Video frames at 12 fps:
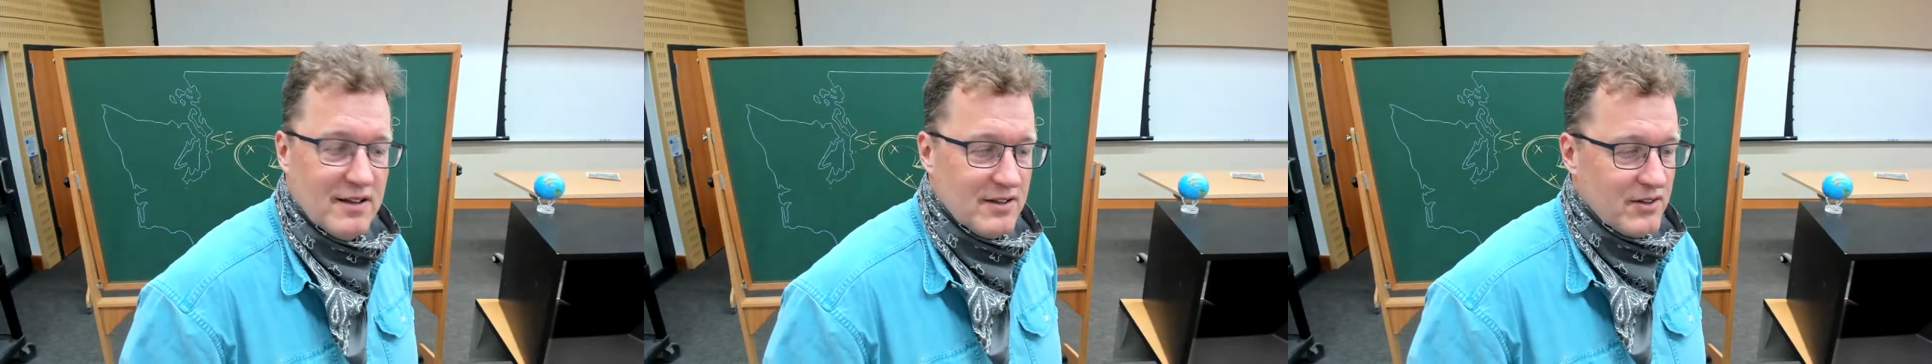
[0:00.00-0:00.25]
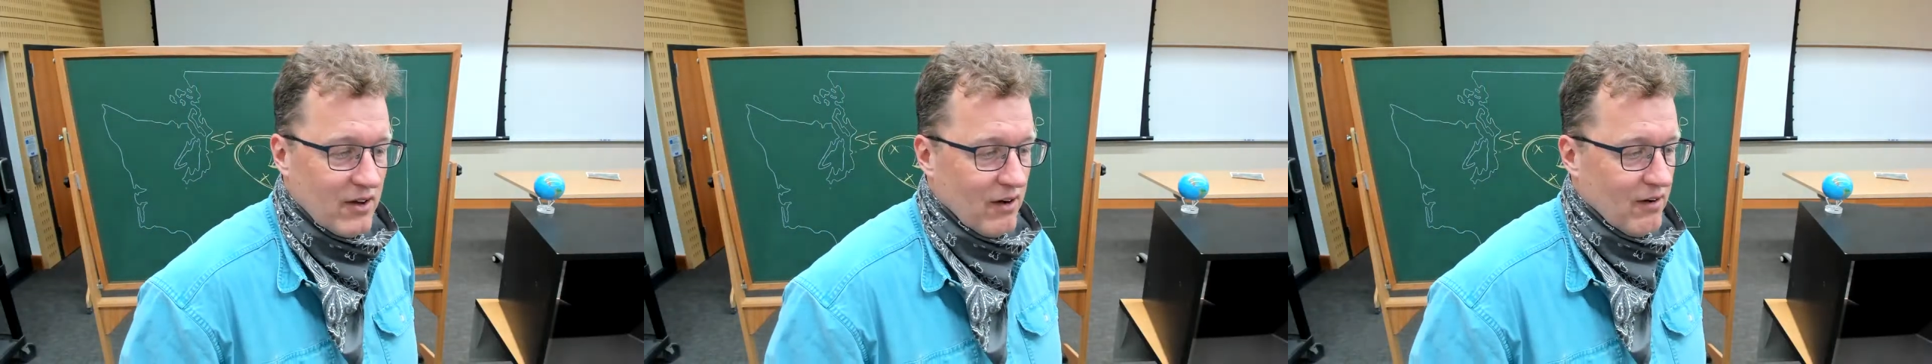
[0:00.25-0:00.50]

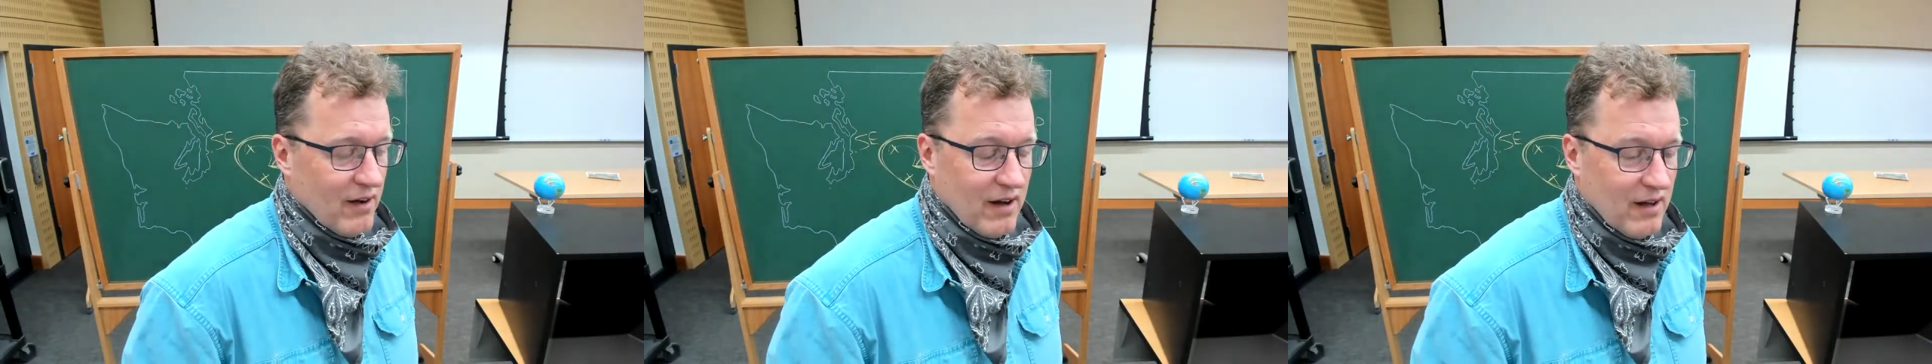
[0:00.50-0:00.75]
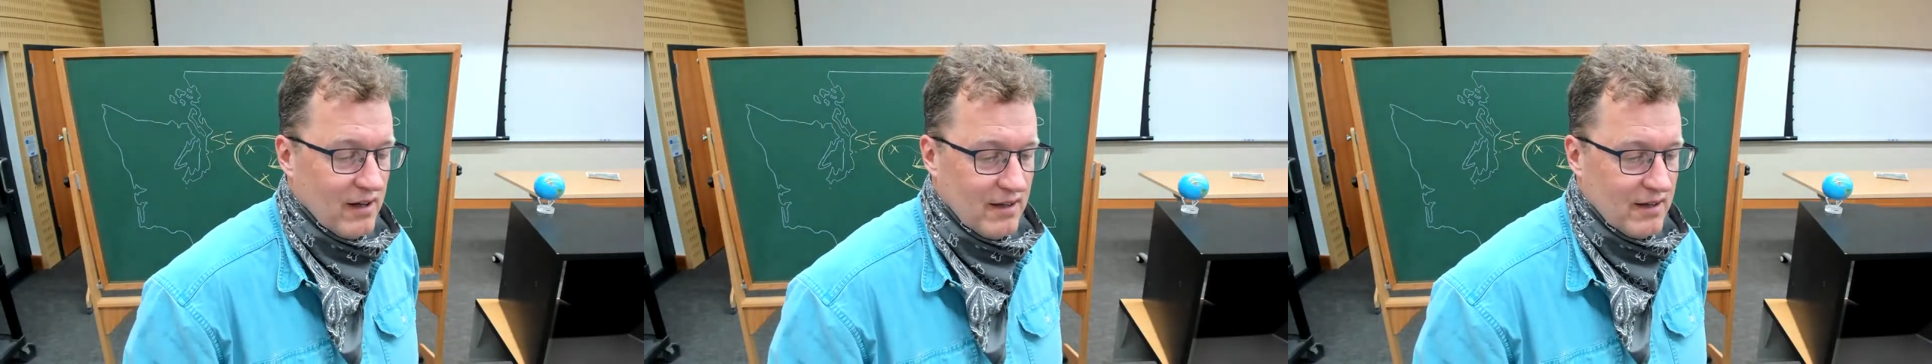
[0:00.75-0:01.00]
So
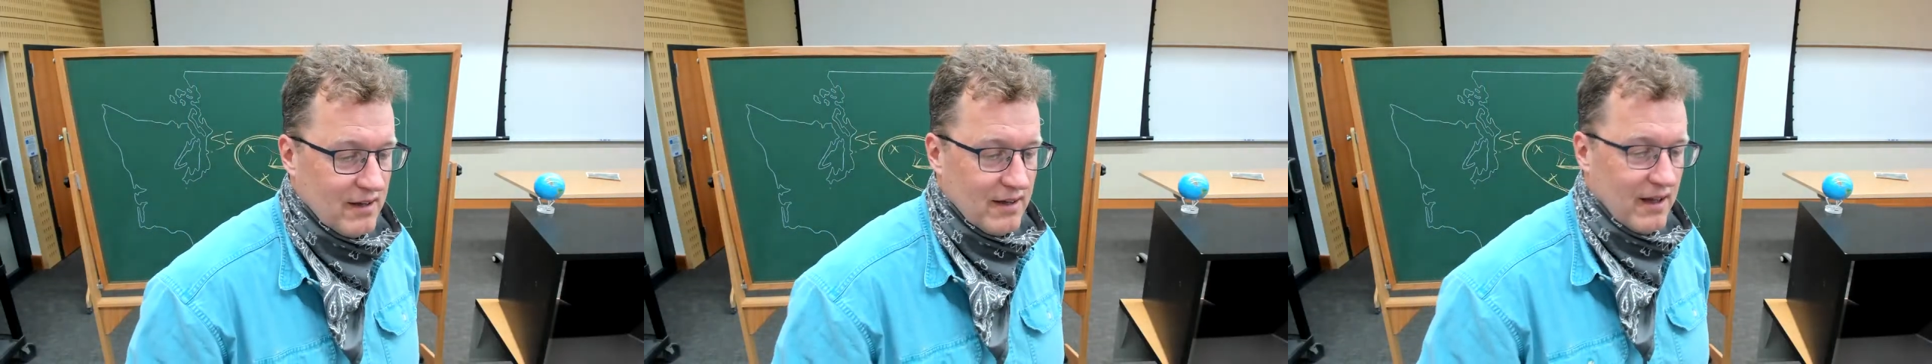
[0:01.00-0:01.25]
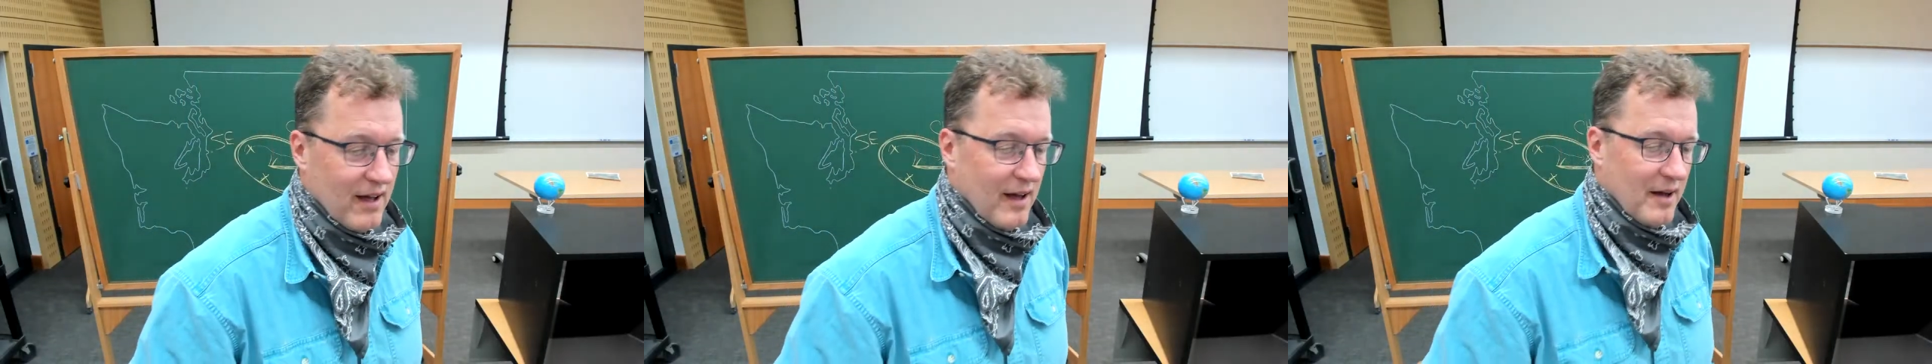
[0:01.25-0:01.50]

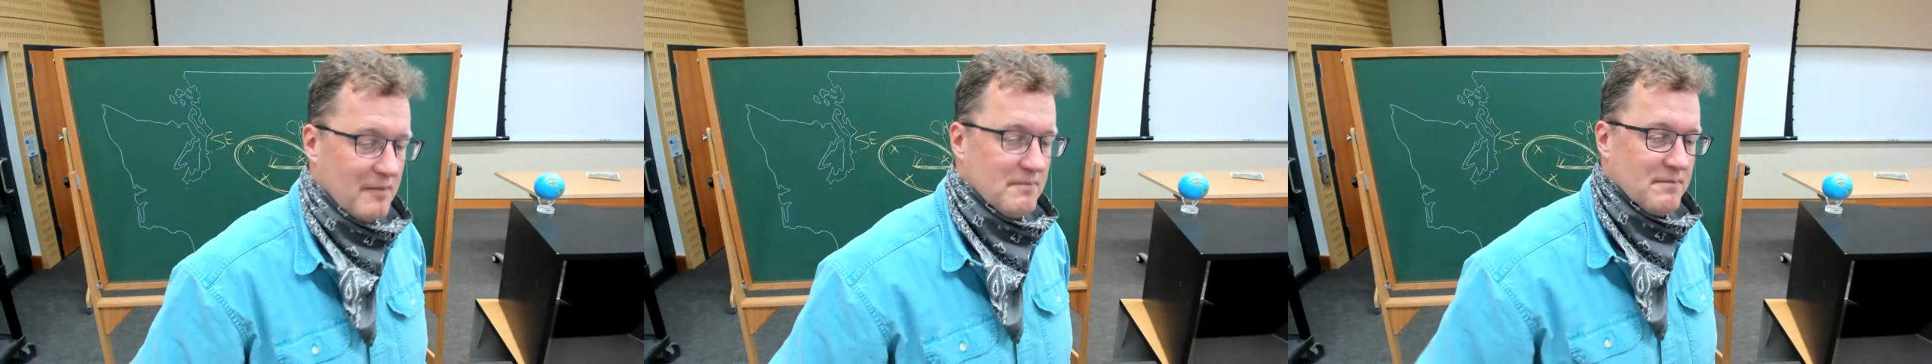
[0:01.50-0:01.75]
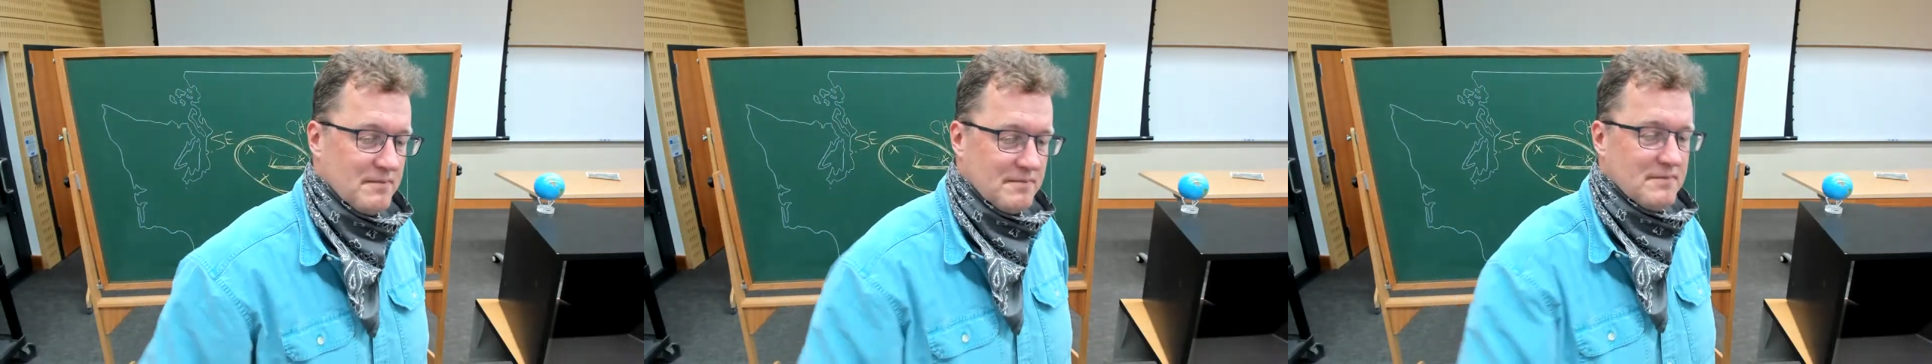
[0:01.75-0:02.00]
um,